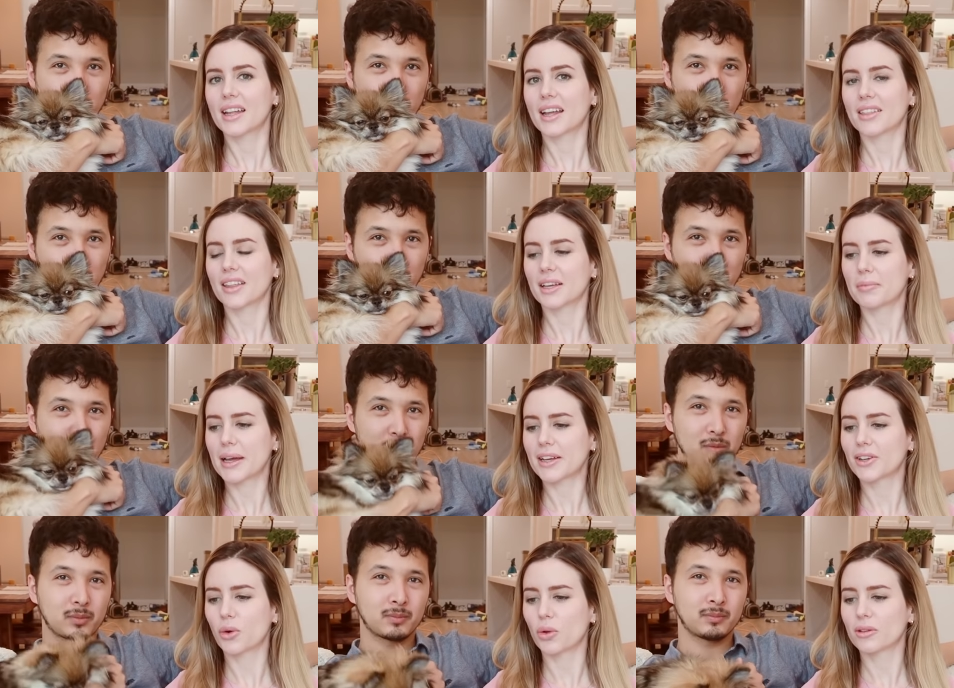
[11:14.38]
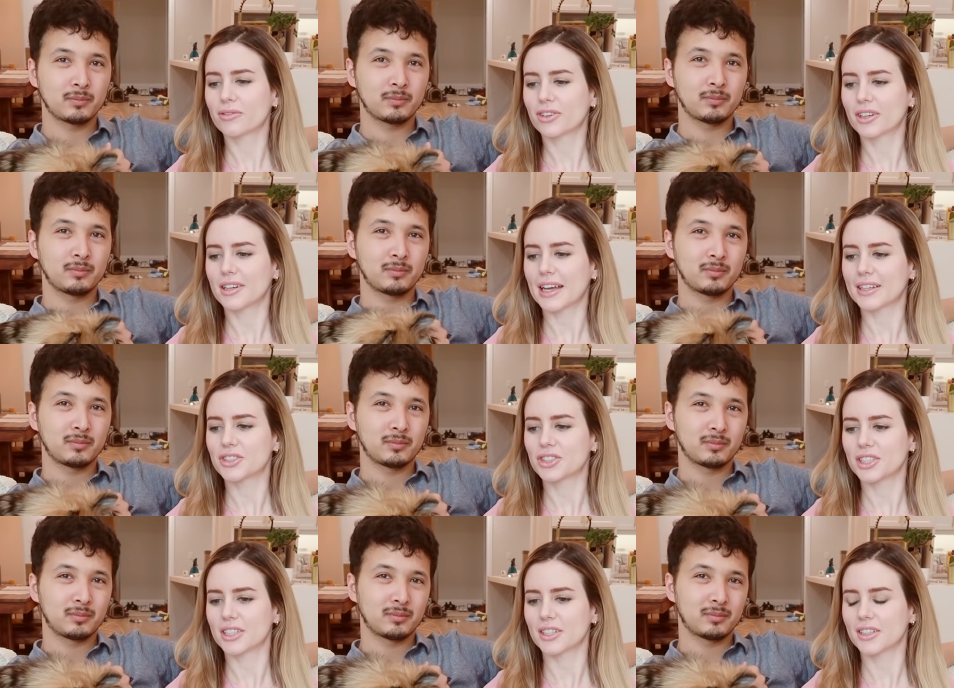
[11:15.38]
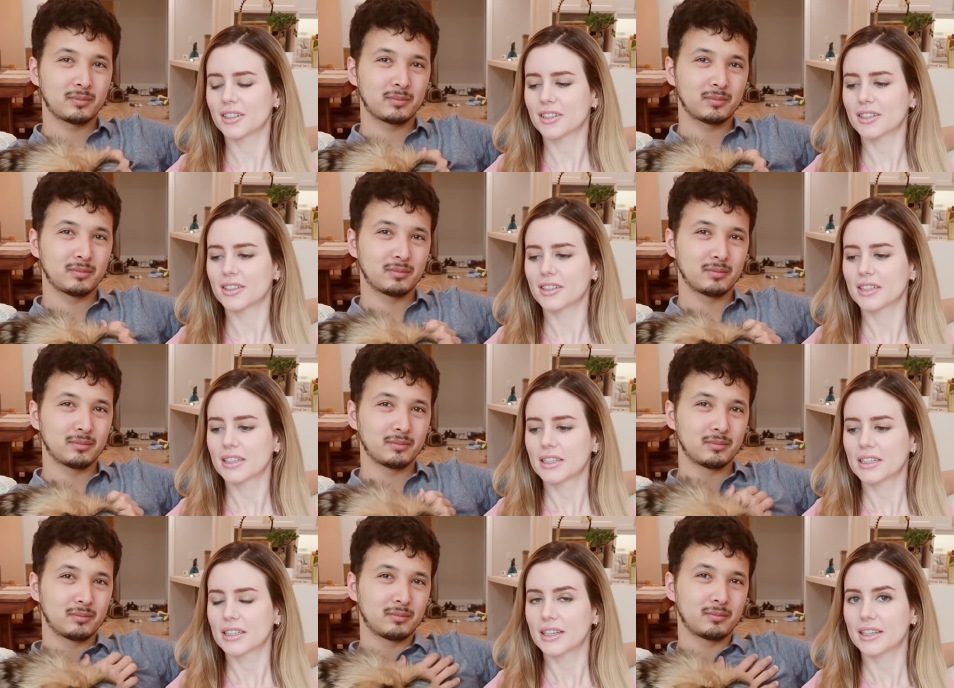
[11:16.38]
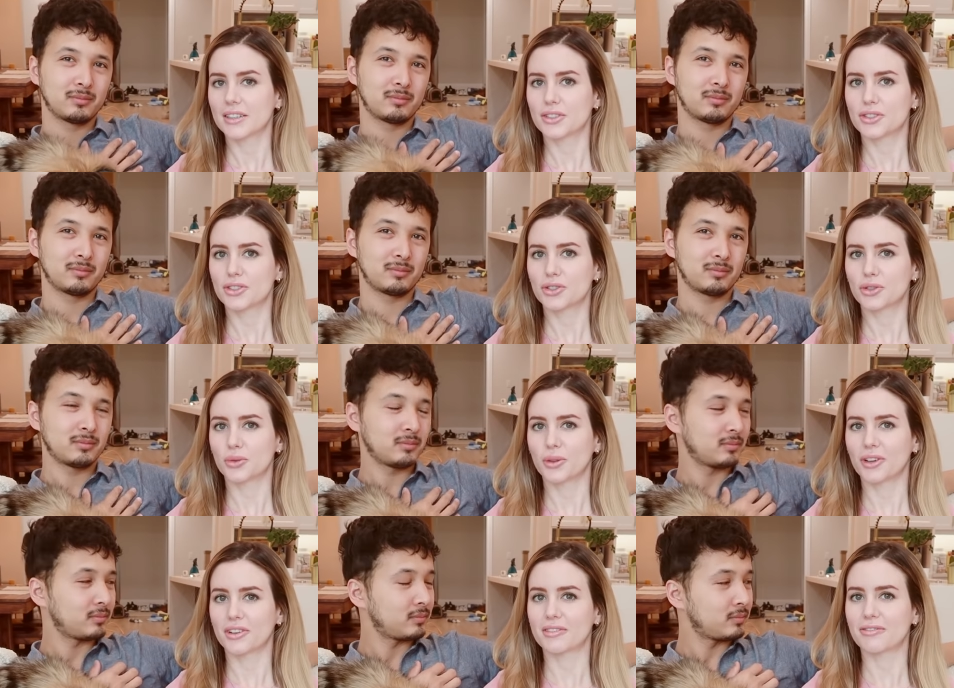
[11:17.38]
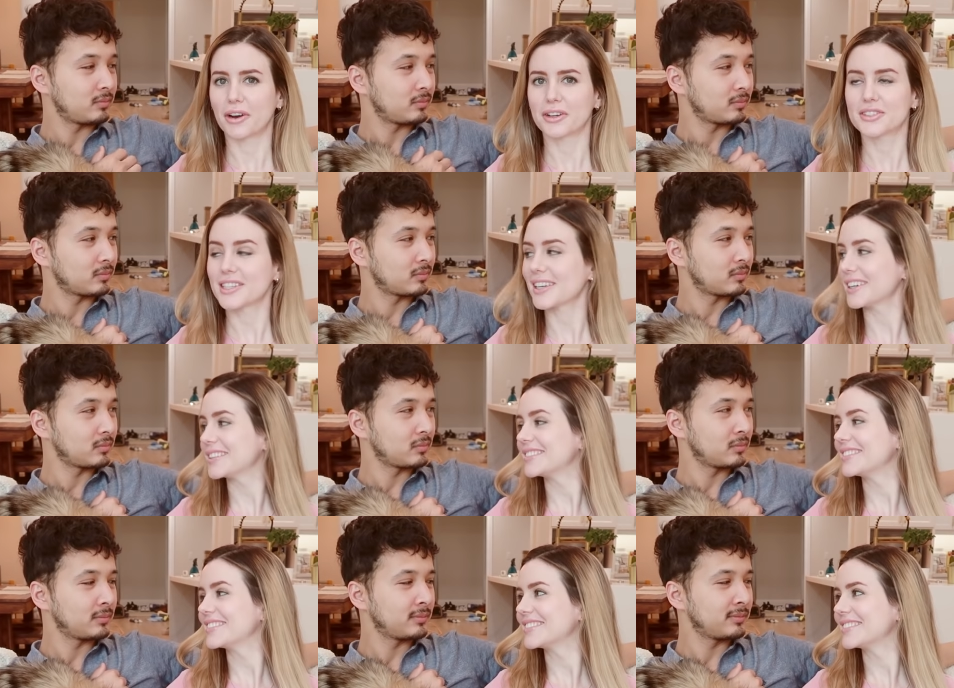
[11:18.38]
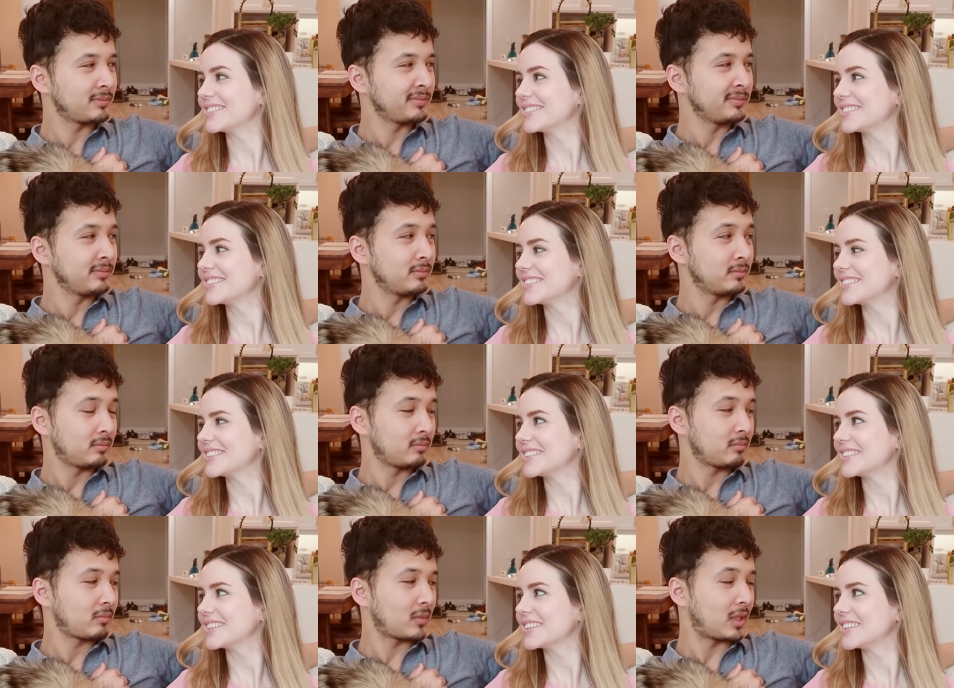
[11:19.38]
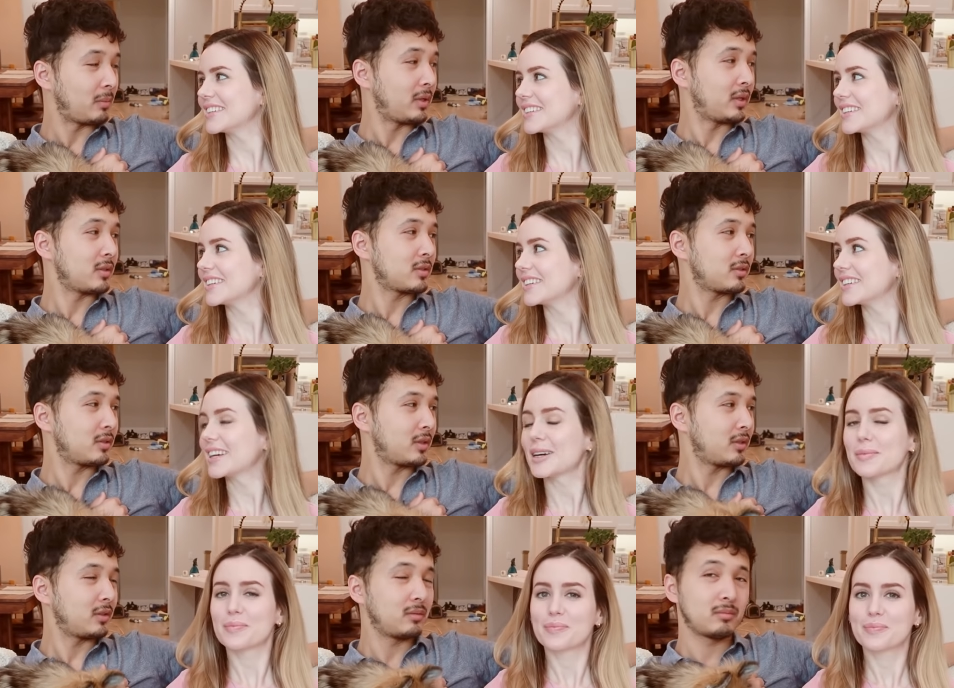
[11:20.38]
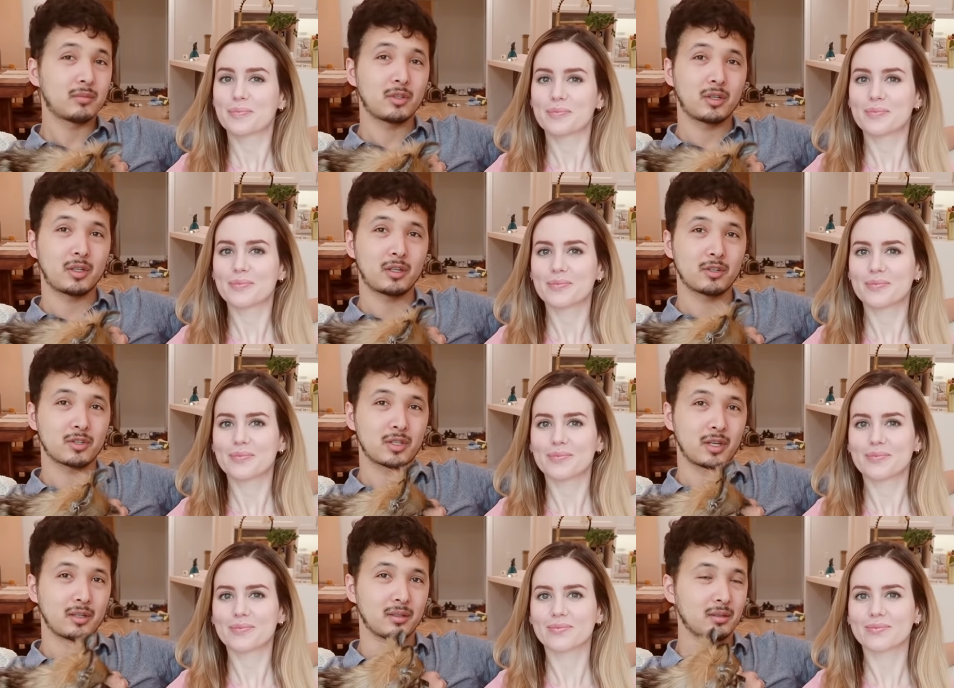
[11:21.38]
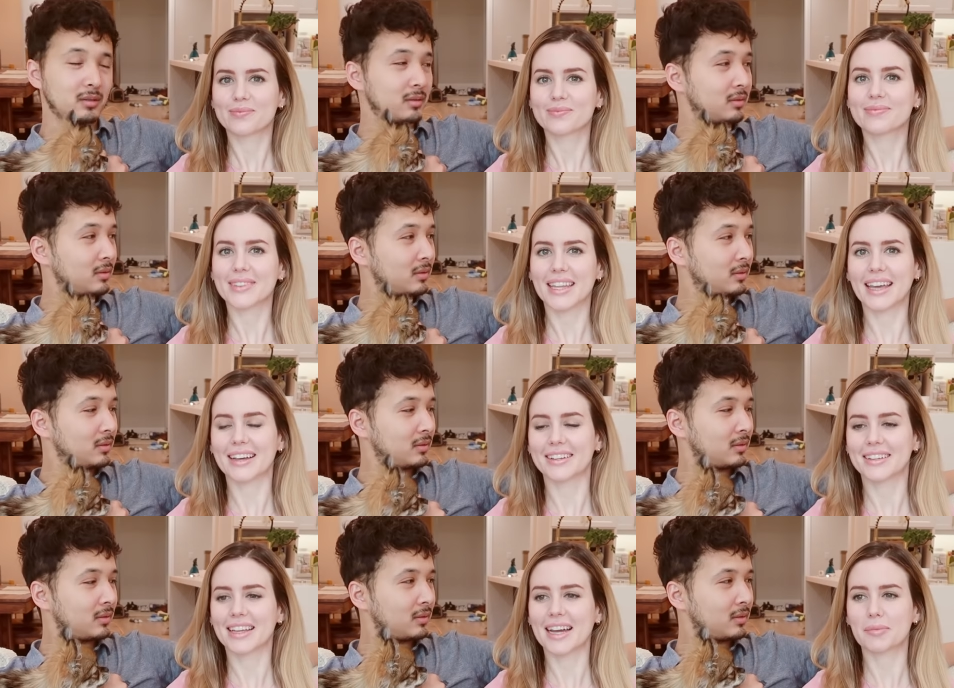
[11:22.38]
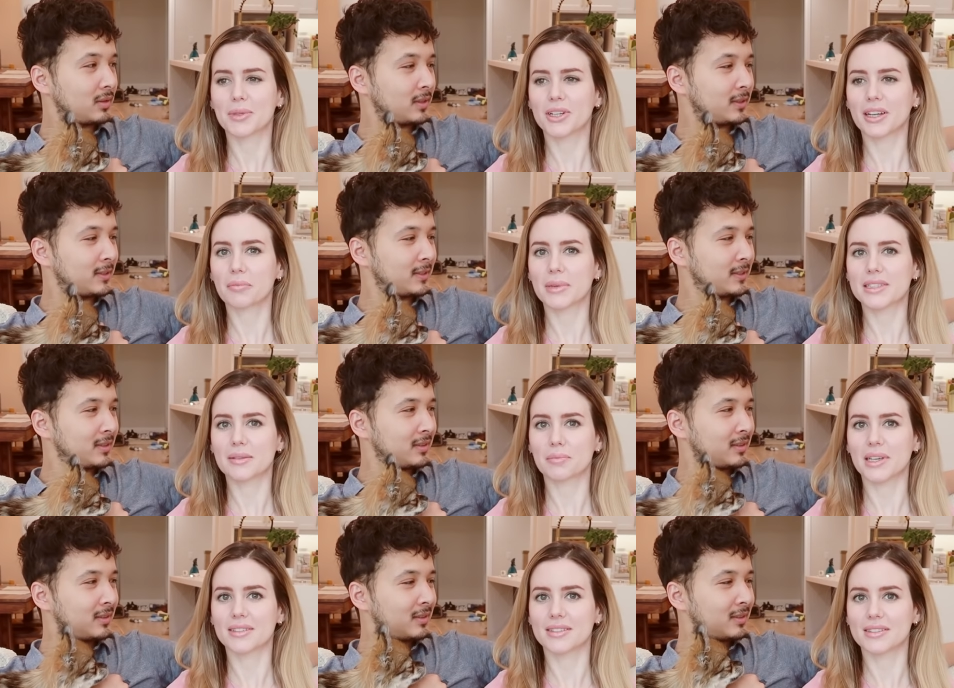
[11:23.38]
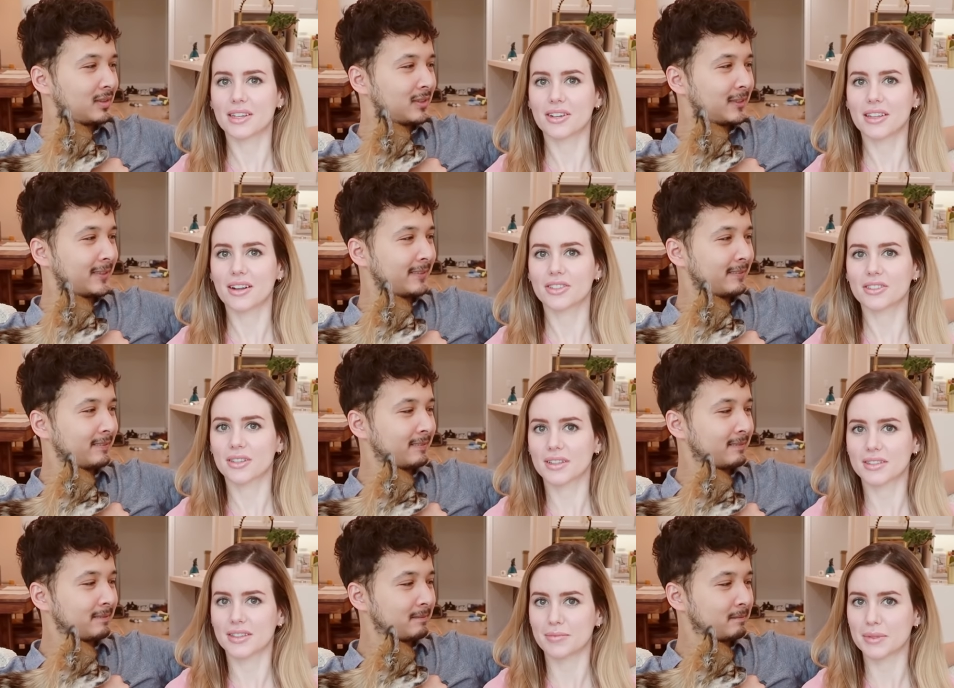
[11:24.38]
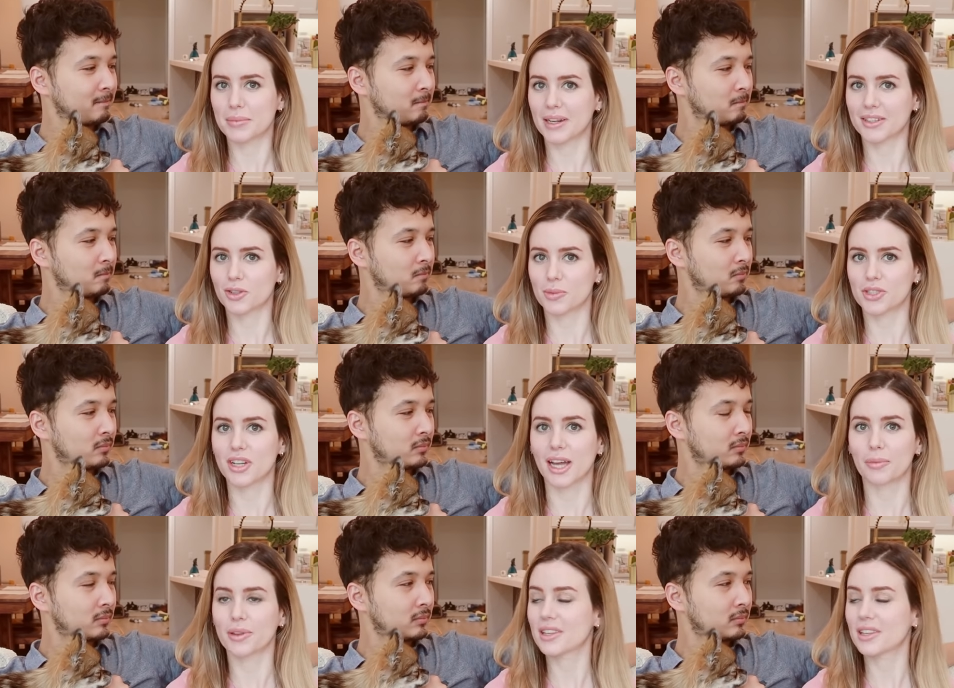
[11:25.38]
Speaker 1: And I think my goal for next year is to learn Farsi.
Speaker 2: Nothing else that you can understand.
Speaker 1: Yeah, like I'm learning bits and pieces here and there just because I'm spending so much time